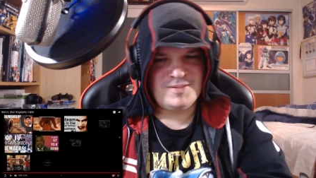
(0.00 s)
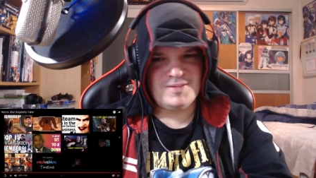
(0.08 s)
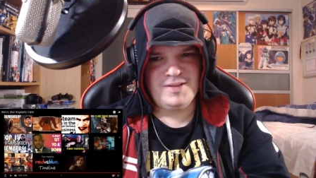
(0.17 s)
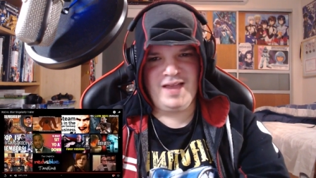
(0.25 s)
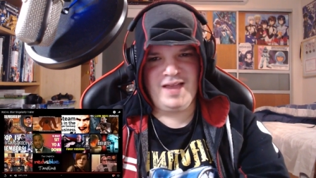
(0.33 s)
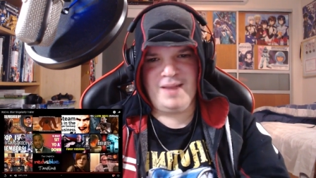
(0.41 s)

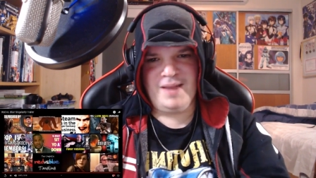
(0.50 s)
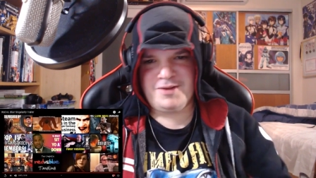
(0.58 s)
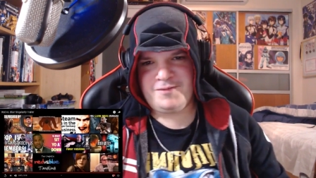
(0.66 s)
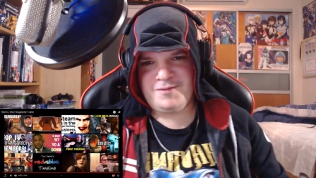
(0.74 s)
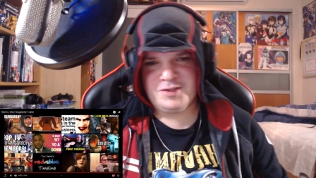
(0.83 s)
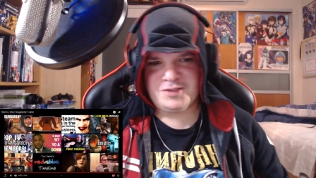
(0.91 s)
Yeah, I'm
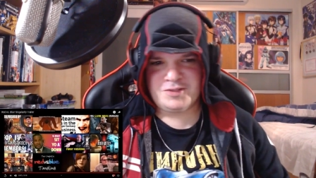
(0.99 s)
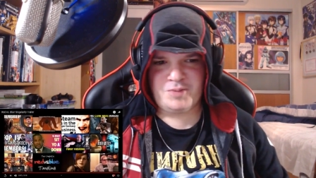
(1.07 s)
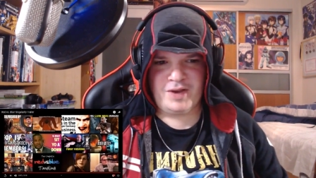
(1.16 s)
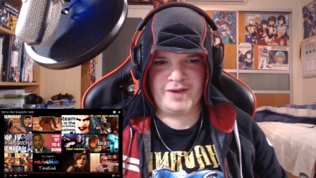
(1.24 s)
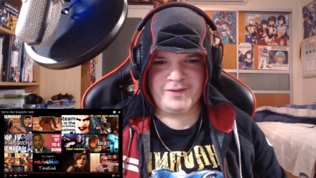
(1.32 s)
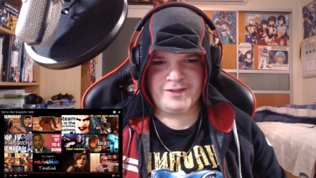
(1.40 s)
confused as
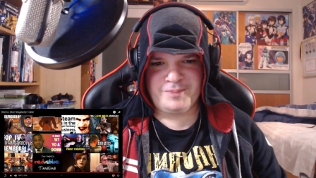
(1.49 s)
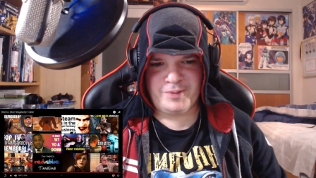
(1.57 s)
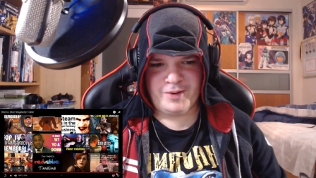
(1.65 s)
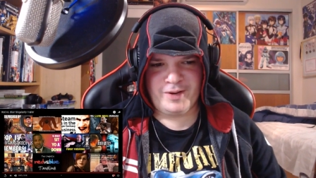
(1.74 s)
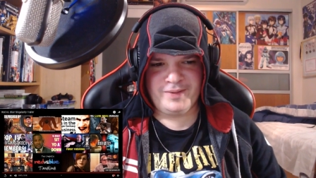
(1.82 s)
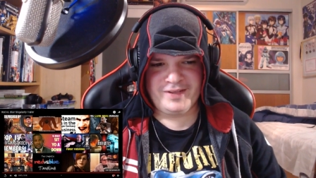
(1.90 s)
well at this
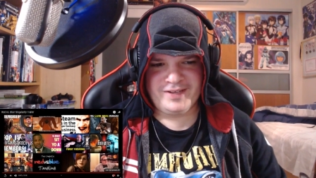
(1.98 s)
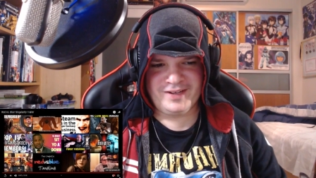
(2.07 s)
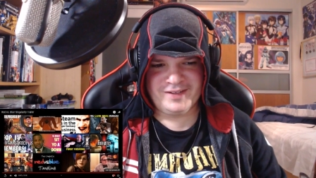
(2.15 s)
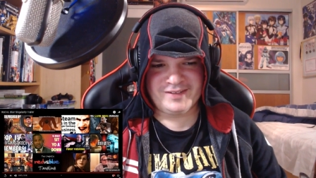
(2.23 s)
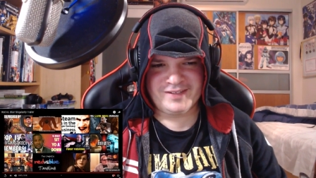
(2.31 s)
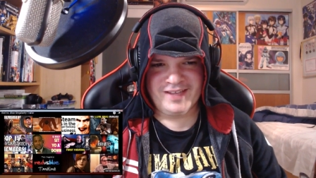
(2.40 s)
point
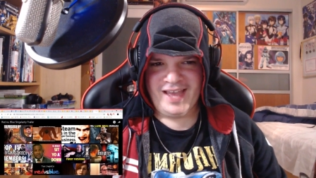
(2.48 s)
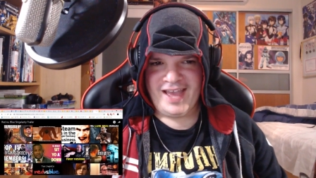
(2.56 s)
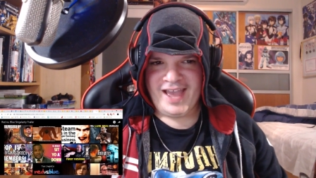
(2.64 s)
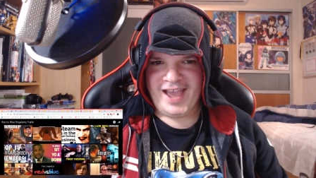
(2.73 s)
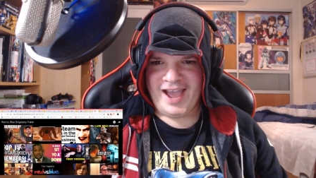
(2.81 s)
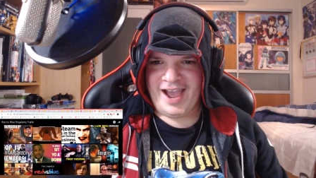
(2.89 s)
because
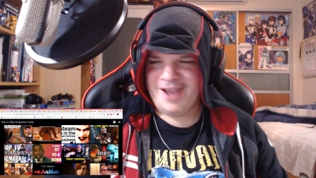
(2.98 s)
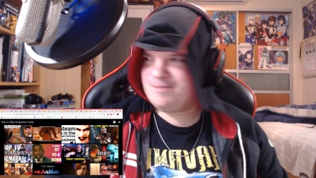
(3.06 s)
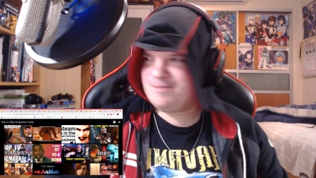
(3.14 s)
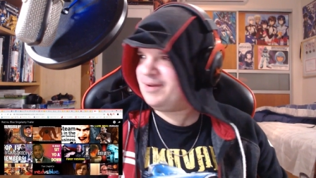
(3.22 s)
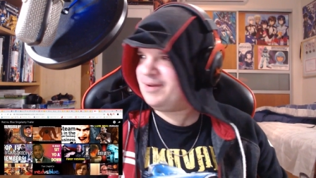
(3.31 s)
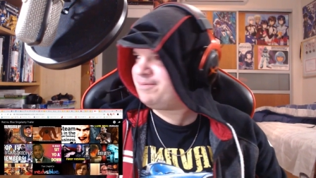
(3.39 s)
I
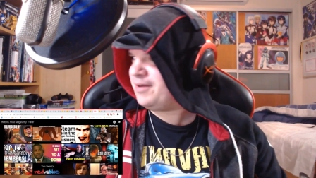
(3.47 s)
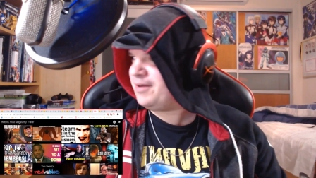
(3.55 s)
are uh, uh,